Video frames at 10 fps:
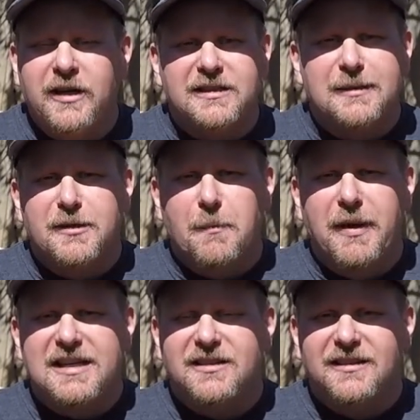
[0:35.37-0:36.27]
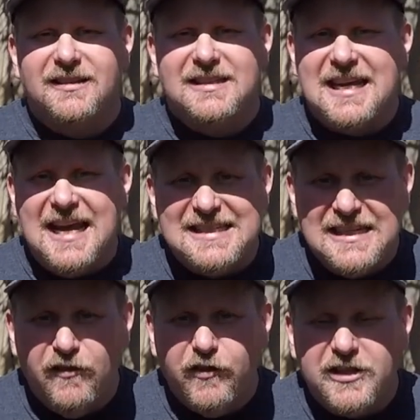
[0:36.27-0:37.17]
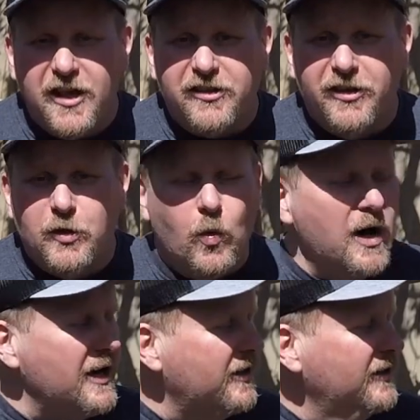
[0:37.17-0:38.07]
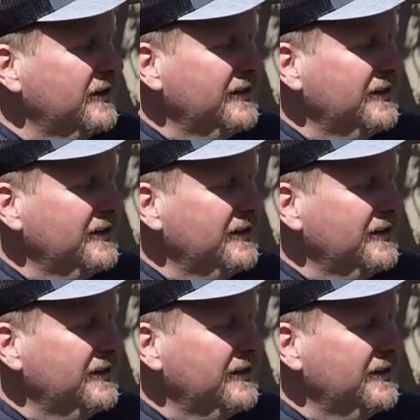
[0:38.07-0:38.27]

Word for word: It's some of the best tasting fish out there in the water.